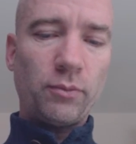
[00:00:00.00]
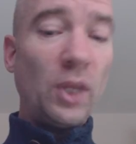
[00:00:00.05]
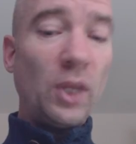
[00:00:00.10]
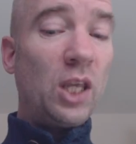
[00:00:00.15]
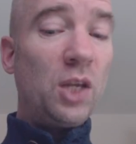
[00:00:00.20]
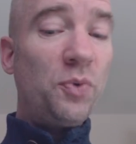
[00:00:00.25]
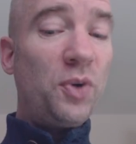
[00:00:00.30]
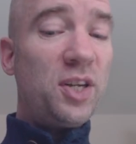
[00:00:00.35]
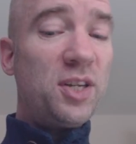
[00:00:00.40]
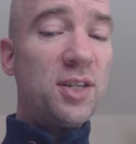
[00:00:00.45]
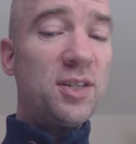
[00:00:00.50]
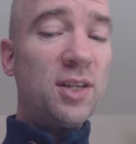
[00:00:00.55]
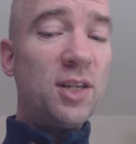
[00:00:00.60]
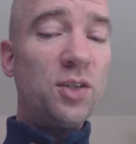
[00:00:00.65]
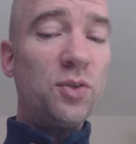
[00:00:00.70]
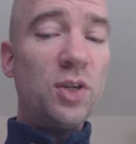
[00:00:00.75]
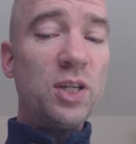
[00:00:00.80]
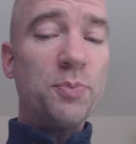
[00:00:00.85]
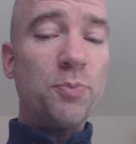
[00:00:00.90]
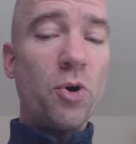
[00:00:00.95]
He reaches into
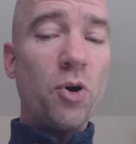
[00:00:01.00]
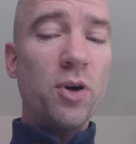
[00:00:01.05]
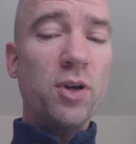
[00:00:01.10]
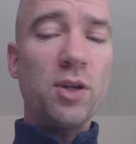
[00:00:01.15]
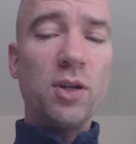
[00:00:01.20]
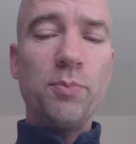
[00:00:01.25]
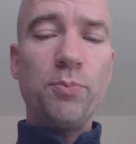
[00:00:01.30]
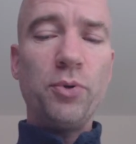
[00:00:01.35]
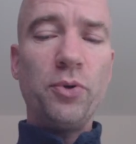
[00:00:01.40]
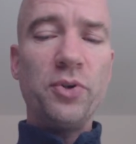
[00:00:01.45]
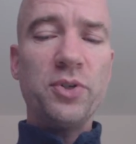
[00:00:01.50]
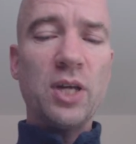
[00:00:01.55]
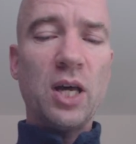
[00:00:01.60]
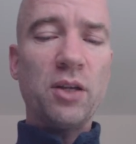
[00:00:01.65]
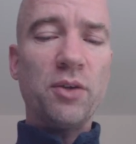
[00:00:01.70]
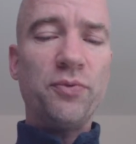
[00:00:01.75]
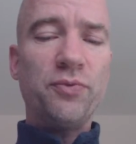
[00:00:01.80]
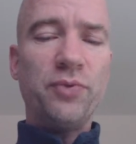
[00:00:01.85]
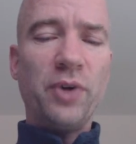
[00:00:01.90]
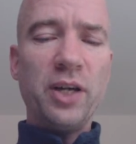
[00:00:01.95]
his pocket and pulls out
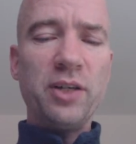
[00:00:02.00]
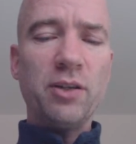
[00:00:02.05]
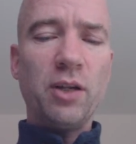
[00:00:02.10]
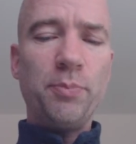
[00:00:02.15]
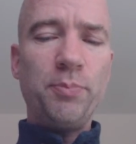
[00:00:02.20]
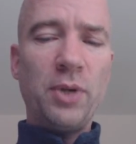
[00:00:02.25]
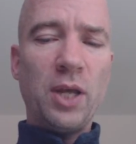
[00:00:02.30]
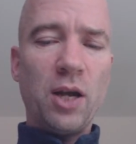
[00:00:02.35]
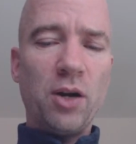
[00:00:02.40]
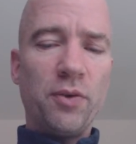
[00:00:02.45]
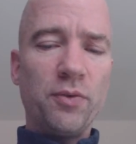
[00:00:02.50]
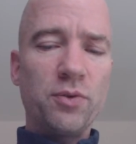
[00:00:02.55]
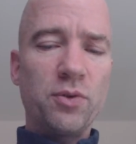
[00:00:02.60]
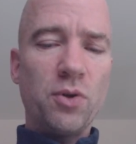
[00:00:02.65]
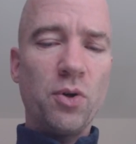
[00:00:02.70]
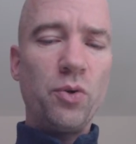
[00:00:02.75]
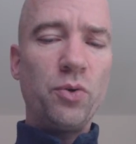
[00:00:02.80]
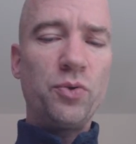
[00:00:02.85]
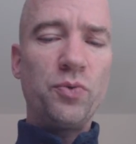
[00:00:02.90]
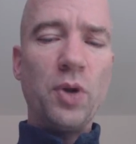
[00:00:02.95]
a fragile pair of
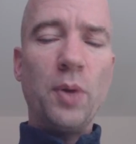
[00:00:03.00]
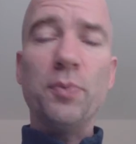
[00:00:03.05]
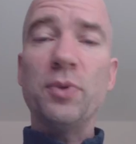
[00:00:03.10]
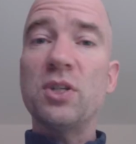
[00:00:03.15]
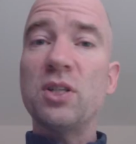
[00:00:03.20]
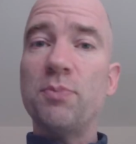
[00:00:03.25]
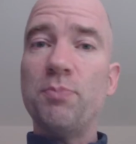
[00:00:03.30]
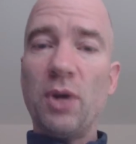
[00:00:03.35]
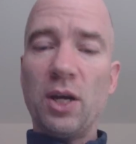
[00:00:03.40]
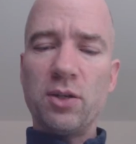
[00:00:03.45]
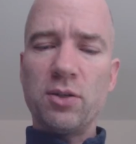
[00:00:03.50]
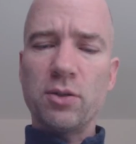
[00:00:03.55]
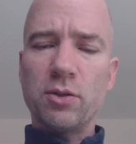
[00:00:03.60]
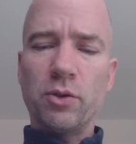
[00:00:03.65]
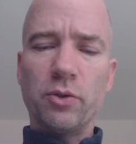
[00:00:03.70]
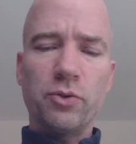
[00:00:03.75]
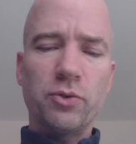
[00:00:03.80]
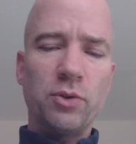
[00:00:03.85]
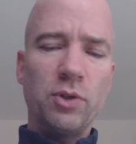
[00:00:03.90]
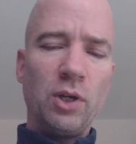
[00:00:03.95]
gold-rimmed
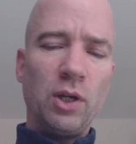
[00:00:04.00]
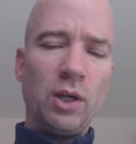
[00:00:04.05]
spectacles.